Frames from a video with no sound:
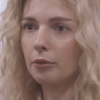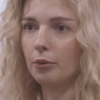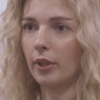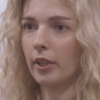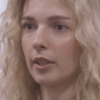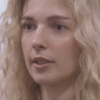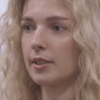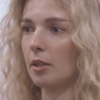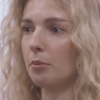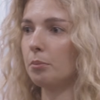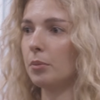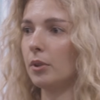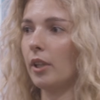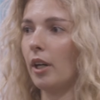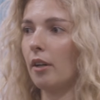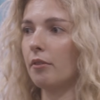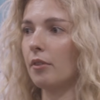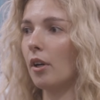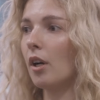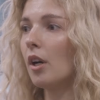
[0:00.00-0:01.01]
For example,
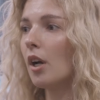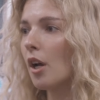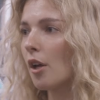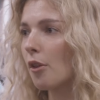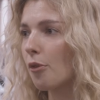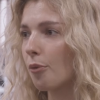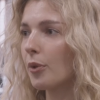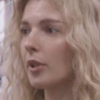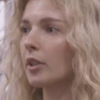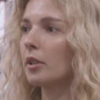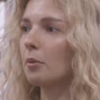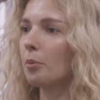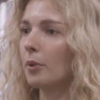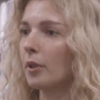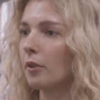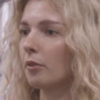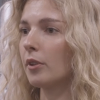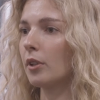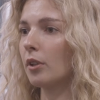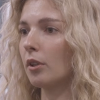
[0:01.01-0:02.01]
have a 3D
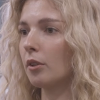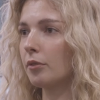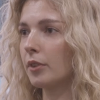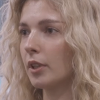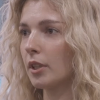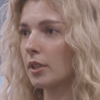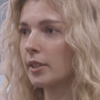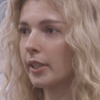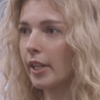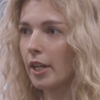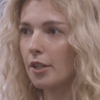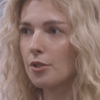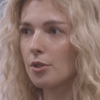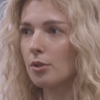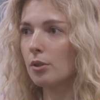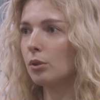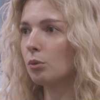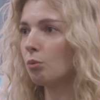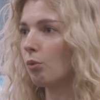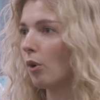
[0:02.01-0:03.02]
preview of the
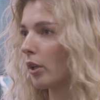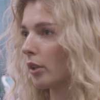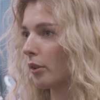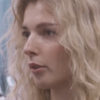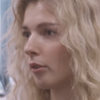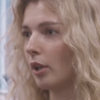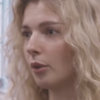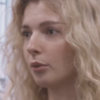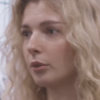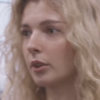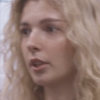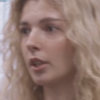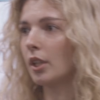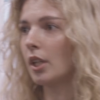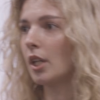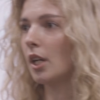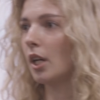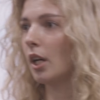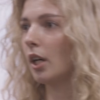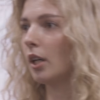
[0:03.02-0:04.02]
schedule, walk around
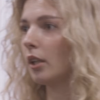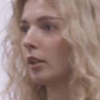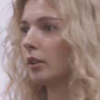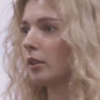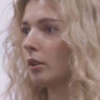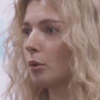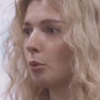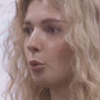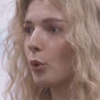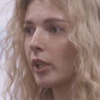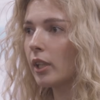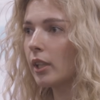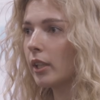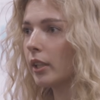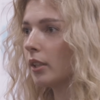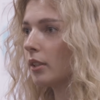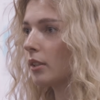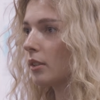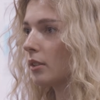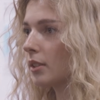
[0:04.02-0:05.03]
the
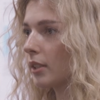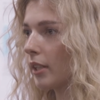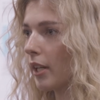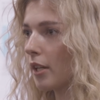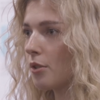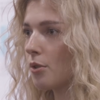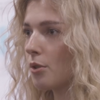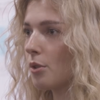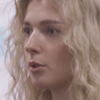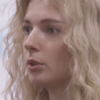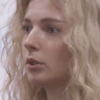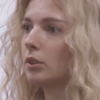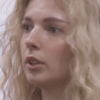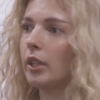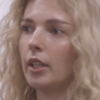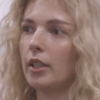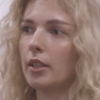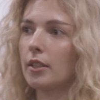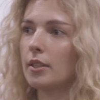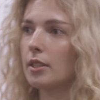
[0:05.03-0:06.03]
weekly schedule,
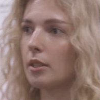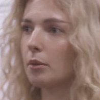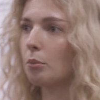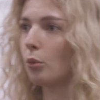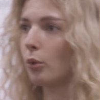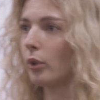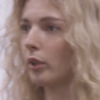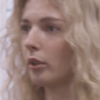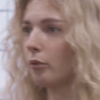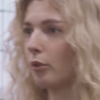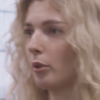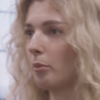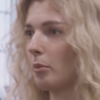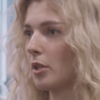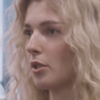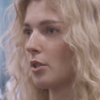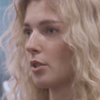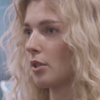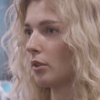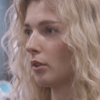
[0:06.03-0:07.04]
and see more
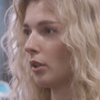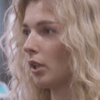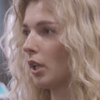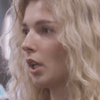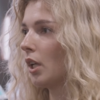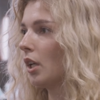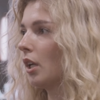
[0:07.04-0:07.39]
information